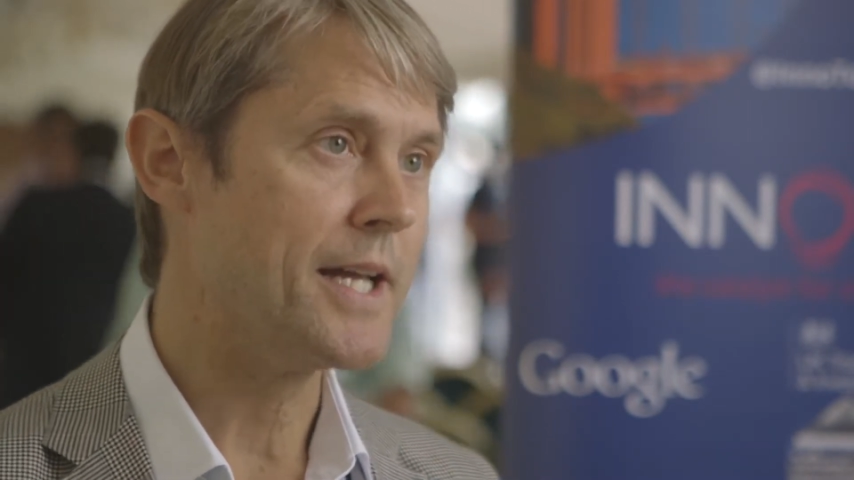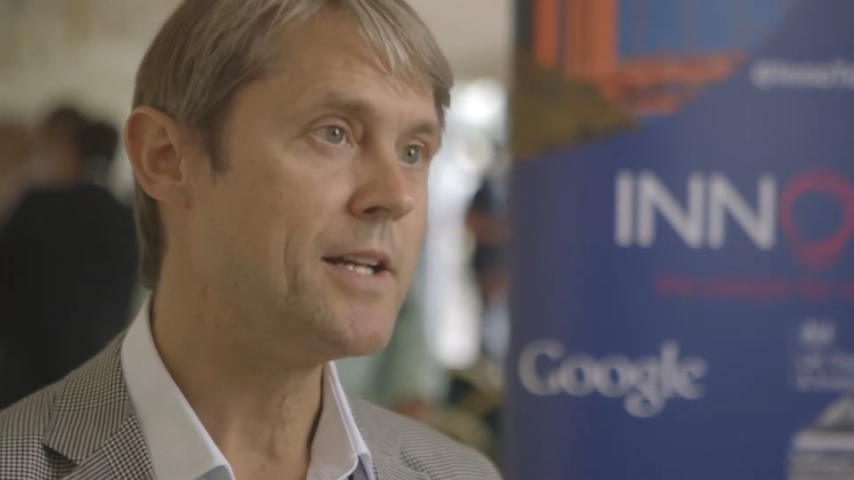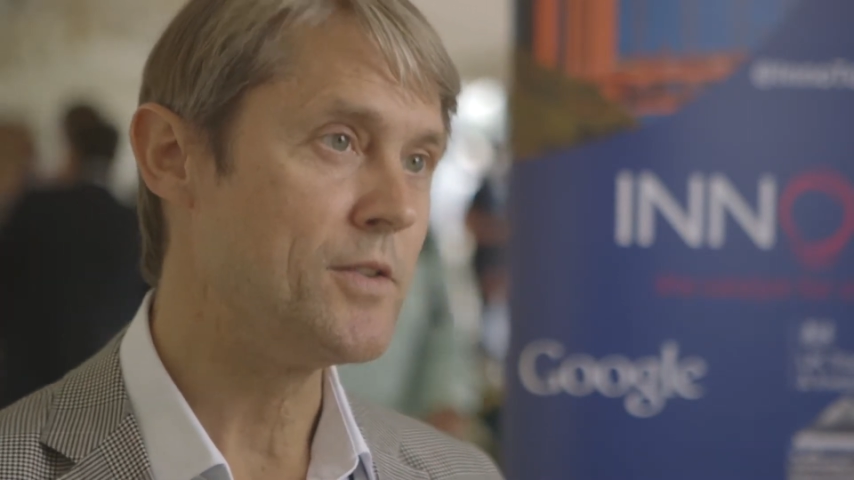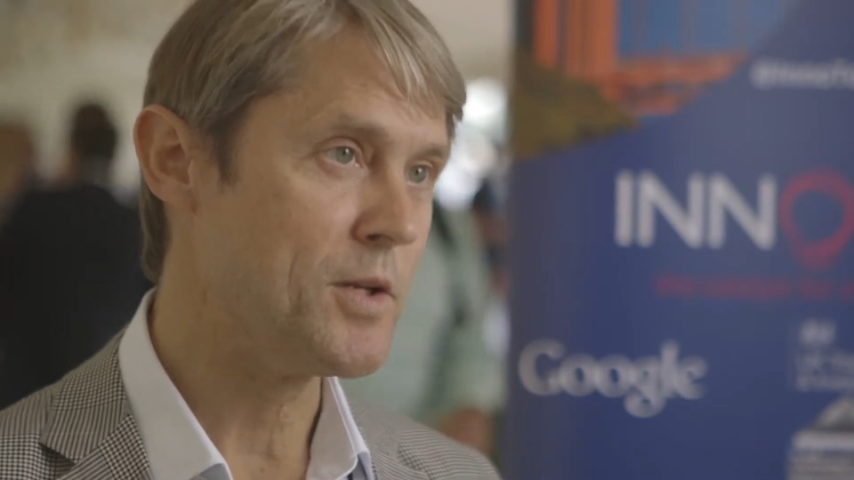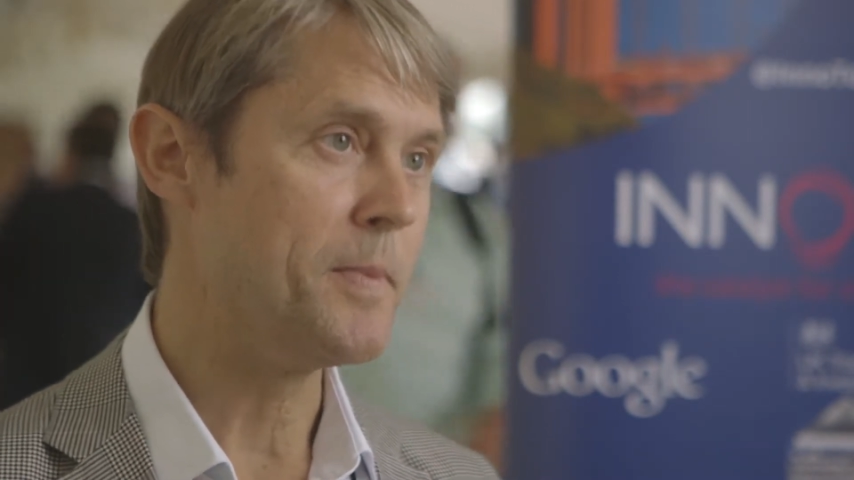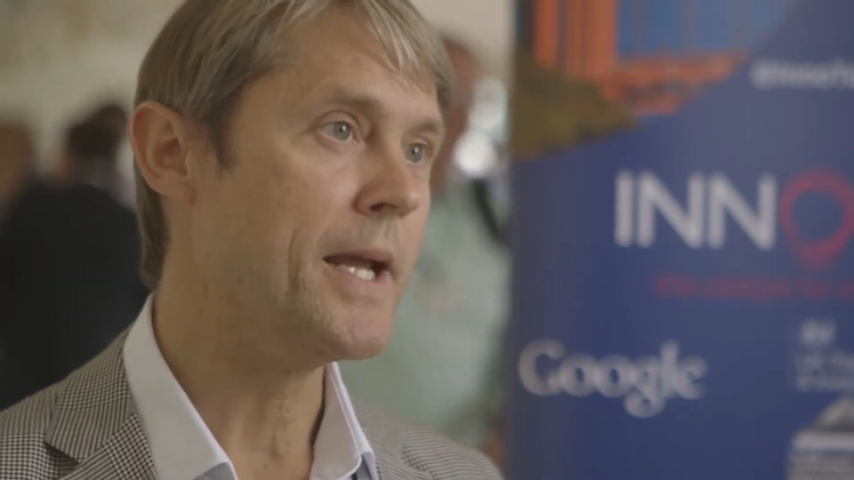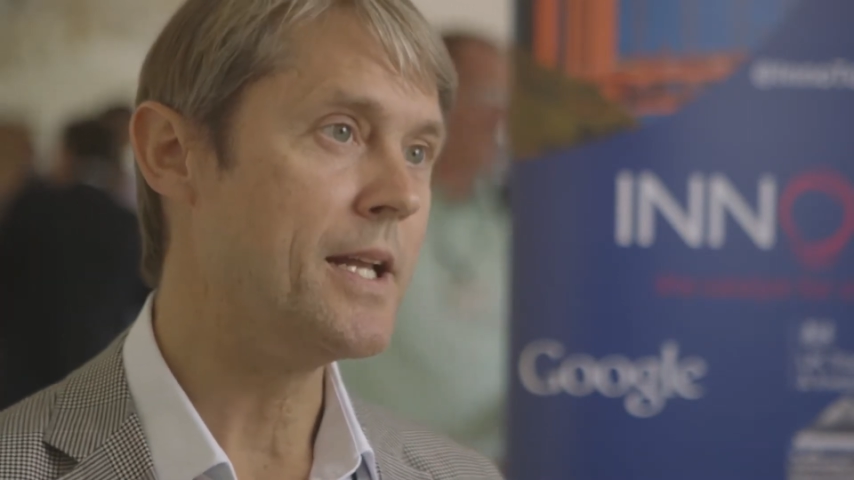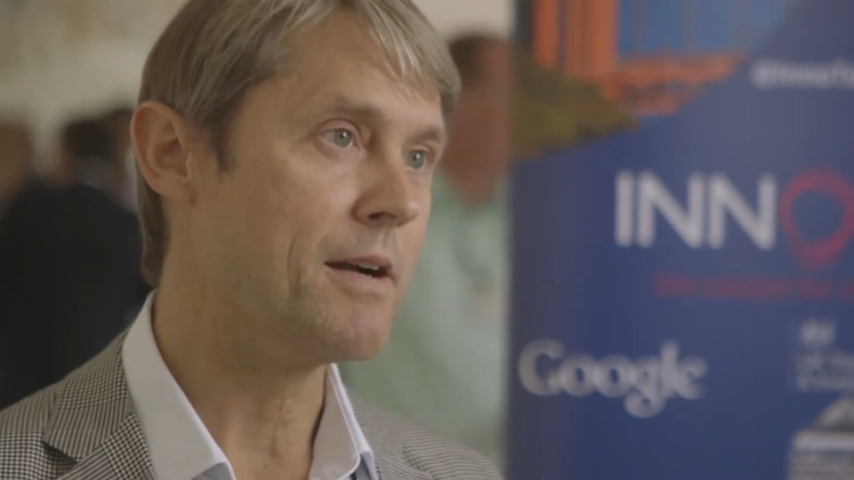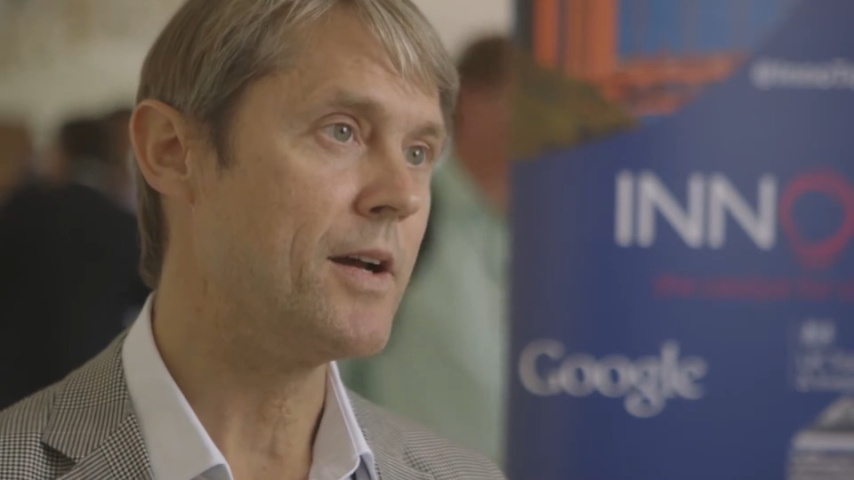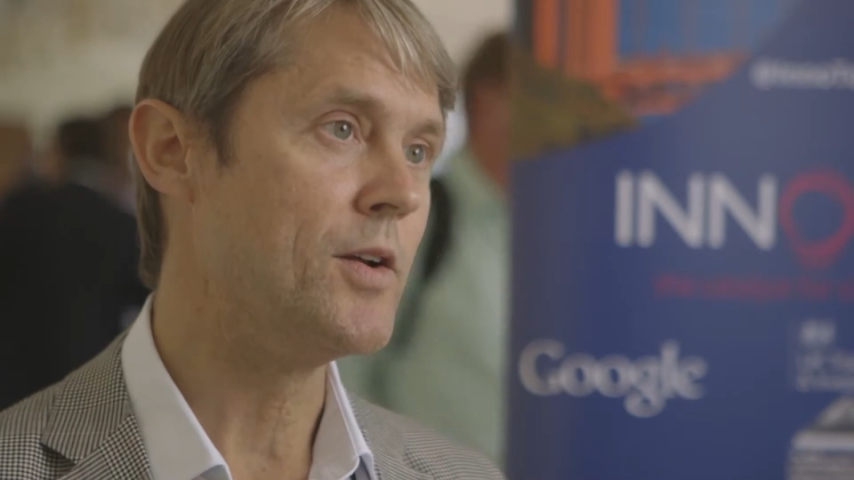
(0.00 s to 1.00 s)
adult
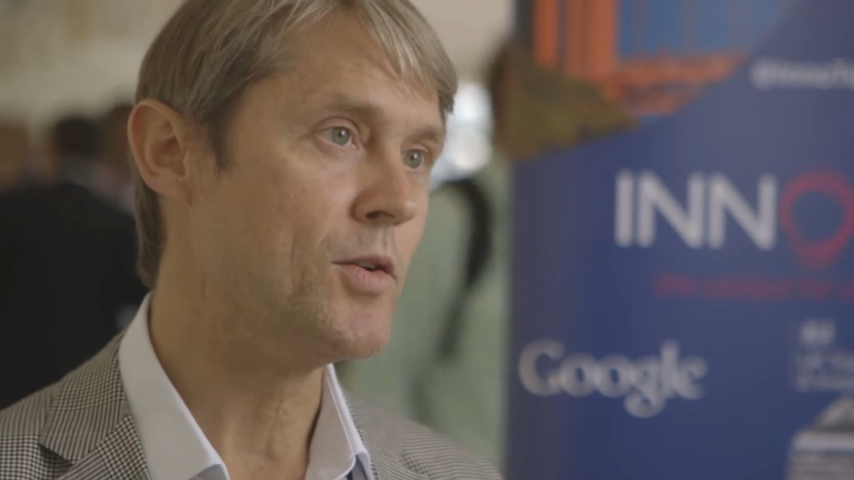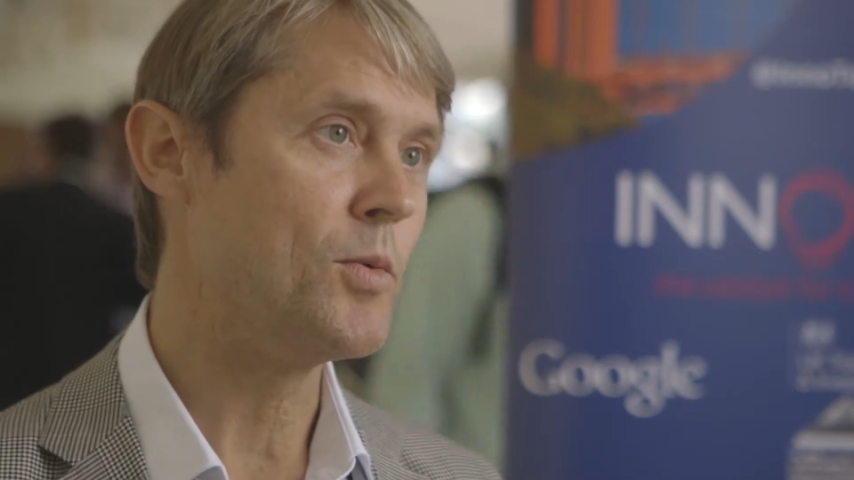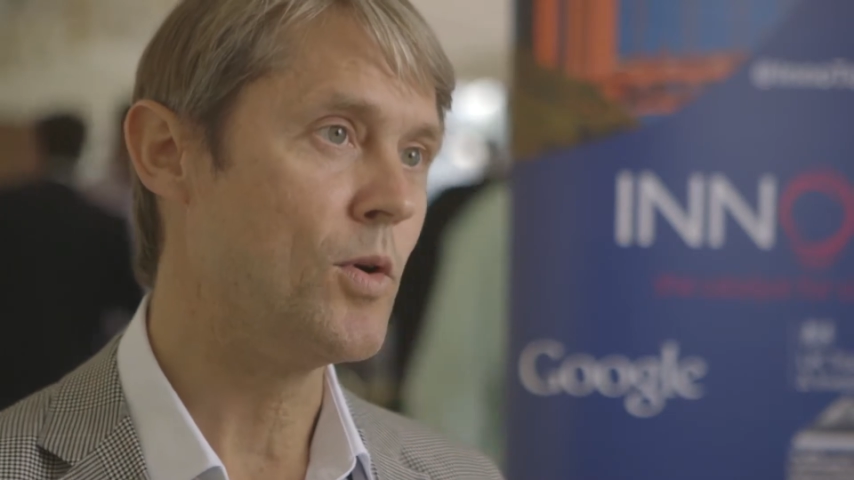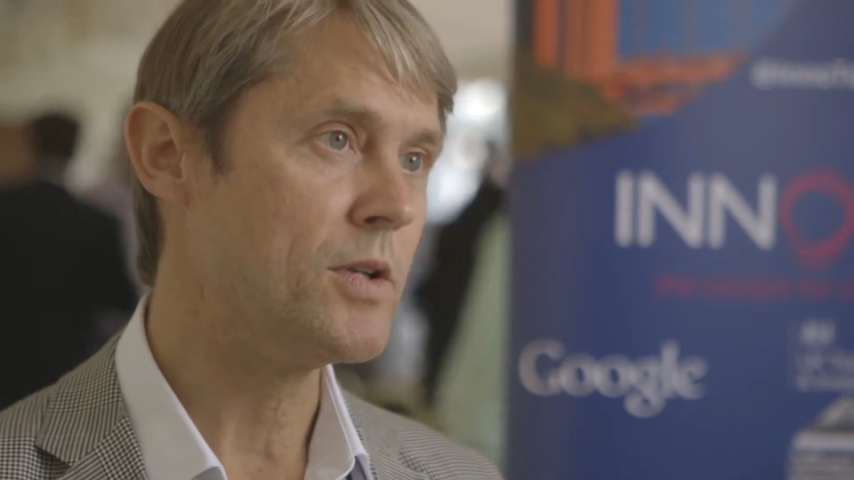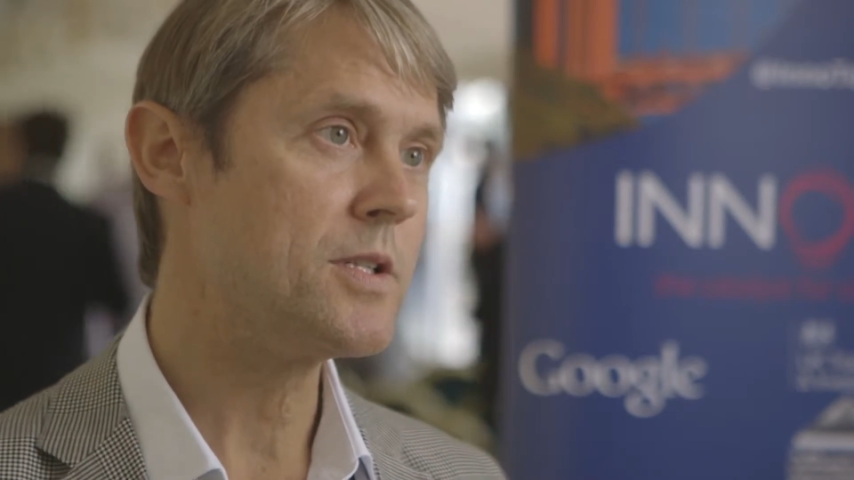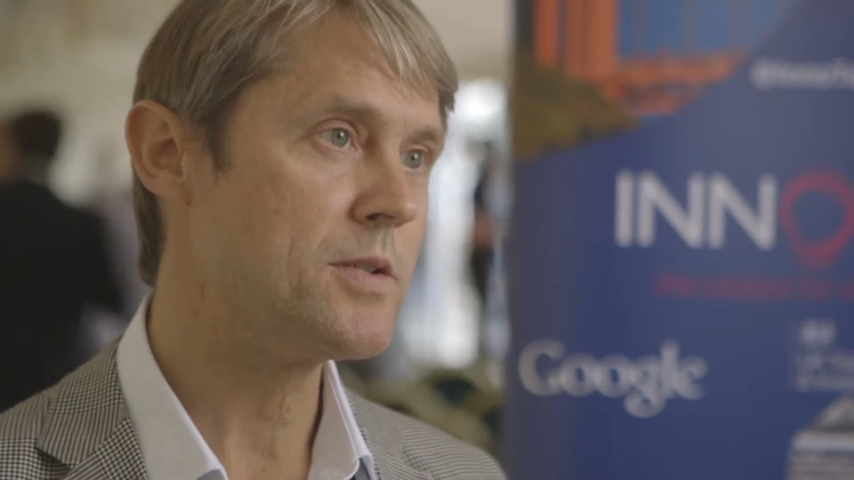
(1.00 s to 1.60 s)
debate around what